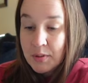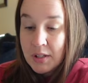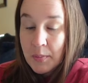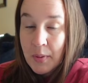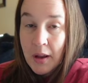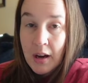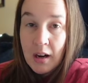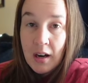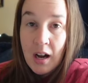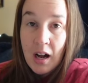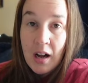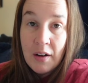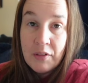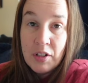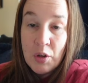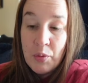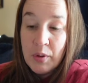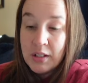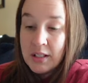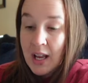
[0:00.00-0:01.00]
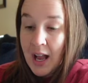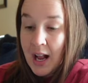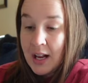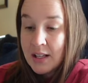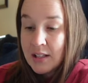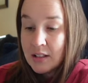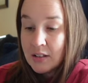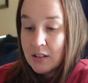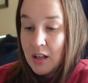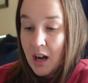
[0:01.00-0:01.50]
was a pair of New With
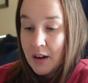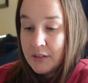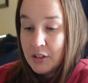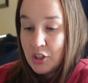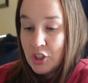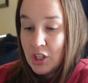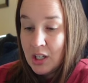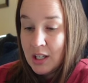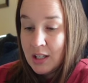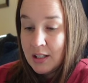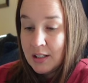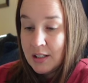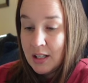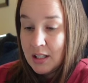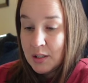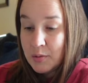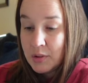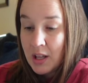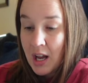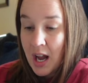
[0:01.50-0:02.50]
Tags loft jeans. These were the